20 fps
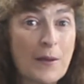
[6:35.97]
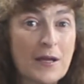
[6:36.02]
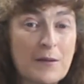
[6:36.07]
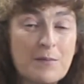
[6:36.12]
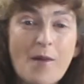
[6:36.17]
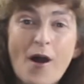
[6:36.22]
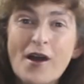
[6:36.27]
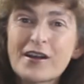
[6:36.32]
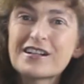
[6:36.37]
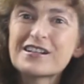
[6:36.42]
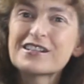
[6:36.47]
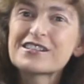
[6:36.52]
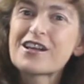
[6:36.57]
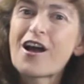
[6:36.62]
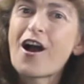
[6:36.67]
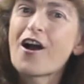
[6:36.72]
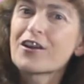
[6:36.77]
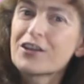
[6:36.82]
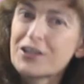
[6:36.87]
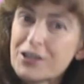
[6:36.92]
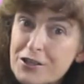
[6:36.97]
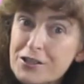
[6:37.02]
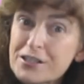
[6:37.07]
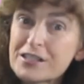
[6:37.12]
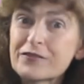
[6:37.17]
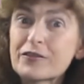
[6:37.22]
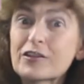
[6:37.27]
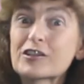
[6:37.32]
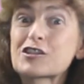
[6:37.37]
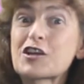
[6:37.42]
models are
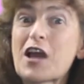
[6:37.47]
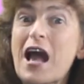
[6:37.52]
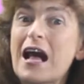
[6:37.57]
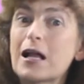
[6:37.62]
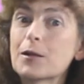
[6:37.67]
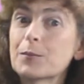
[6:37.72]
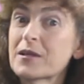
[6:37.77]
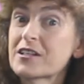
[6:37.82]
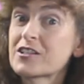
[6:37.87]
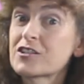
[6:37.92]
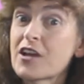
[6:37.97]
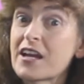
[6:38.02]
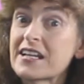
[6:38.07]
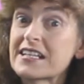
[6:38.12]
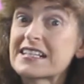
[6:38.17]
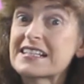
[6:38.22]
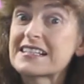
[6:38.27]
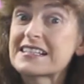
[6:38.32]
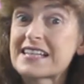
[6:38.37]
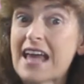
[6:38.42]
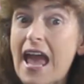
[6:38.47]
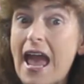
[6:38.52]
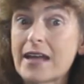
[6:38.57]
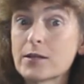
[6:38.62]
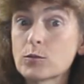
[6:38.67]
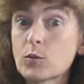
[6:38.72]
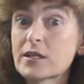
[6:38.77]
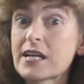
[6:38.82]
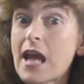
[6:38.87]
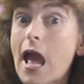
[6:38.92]
useful to help us to understand
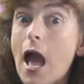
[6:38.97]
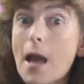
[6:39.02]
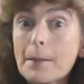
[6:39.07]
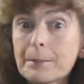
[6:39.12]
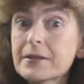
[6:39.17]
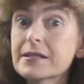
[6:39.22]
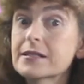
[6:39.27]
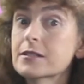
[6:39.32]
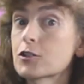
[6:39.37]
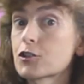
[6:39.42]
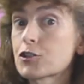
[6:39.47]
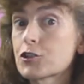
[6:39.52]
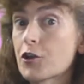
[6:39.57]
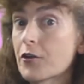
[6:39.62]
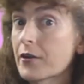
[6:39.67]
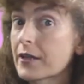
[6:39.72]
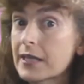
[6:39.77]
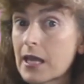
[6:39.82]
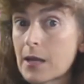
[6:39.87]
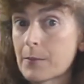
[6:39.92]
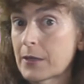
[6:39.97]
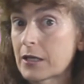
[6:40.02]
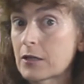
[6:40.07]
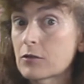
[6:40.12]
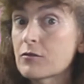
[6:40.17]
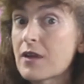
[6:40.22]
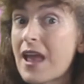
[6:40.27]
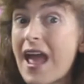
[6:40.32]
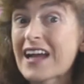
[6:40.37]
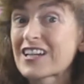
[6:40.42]
what happens during chemical
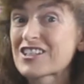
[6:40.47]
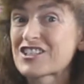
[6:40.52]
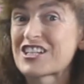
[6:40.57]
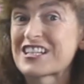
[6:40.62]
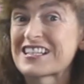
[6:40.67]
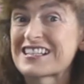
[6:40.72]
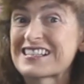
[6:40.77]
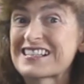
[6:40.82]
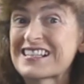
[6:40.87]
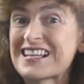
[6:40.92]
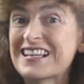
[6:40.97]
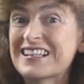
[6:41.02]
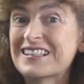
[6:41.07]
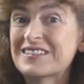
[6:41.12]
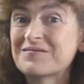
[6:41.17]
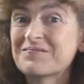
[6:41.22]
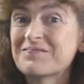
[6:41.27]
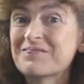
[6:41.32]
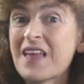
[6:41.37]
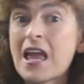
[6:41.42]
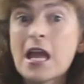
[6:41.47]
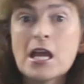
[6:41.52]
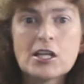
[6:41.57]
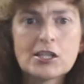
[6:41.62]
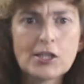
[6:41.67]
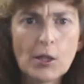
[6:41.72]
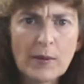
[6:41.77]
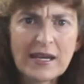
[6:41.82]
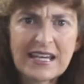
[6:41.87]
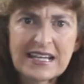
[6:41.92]
reactions. So
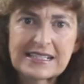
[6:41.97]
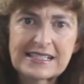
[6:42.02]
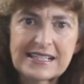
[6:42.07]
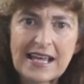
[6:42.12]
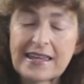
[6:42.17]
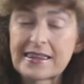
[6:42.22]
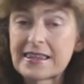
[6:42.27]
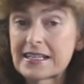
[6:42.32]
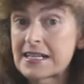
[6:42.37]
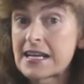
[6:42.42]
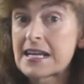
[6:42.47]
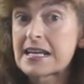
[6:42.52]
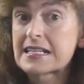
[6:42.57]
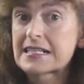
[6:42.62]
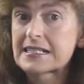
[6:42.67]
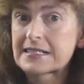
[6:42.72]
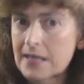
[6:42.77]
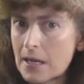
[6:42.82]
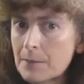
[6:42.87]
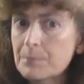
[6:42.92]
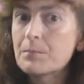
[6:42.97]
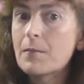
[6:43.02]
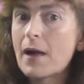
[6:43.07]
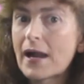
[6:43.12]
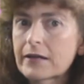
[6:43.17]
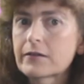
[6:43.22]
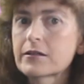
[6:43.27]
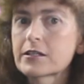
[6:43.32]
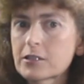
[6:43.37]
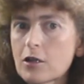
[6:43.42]
we can say that
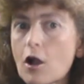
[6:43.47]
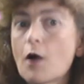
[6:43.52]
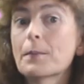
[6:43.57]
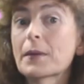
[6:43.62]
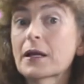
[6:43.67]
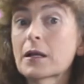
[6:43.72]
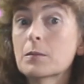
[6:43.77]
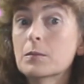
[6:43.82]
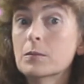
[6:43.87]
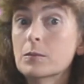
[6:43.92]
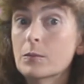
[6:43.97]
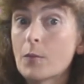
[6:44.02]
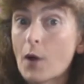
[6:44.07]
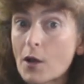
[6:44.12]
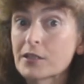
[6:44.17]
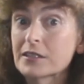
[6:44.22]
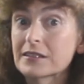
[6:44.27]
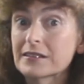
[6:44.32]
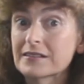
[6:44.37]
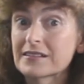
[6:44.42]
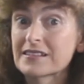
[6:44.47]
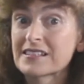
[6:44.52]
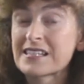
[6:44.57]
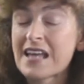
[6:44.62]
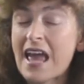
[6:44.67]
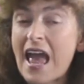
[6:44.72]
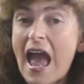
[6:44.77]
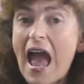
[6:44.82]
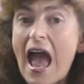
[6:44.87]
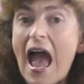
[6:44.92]
submicroscopic models
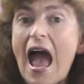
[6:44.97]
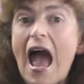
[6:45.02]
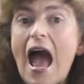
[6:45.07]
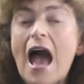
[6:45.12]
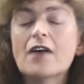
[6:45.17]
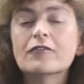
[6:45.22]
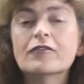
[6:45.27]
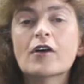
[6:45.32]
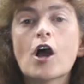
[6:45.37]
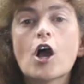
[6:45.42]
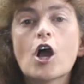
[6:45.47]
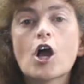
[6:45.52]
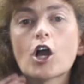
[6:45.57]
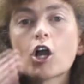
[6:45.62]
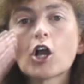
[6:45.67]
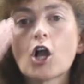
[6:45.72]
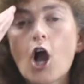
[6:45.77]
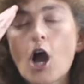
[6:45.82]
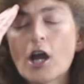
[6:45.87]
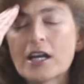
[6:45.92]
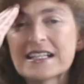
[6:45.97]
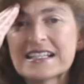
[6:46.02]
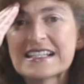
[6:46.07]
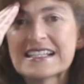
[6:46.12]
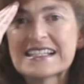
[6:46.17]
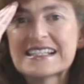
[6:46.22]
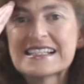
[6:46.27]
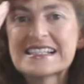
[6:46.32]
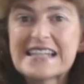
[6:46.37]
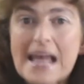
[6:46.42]
have
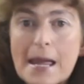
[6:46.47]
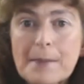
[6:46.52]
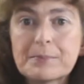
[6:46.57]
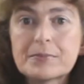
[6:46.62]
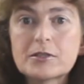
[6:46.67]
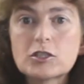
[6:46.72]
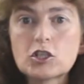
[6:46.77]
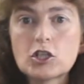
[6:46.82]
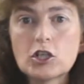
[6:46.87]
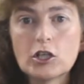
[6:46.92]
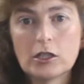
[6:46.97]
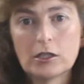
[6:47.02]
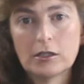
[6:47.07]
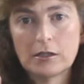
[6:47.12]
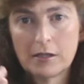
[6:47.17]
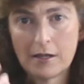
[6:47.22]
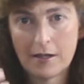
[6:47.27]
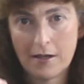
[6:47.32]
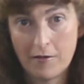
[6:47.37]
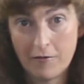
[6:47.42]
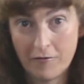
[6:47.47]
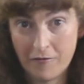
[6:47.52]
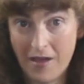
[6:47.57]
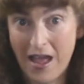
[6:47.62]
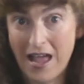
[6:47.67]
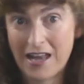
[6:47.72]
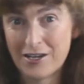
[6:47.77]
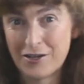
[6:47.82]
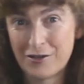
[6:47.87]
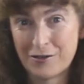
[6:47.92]
conceptual
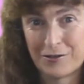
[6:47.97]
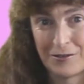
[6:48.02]
value.